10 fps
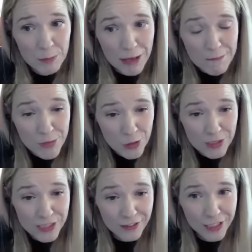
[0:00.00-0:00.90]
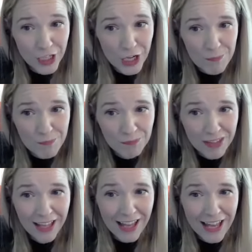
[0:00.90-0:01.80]
bambooth.com,
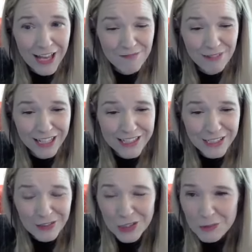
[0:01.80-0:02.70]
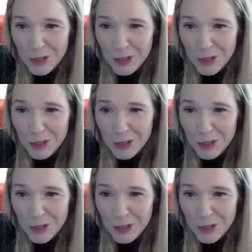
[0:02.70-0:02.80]
and it's going to be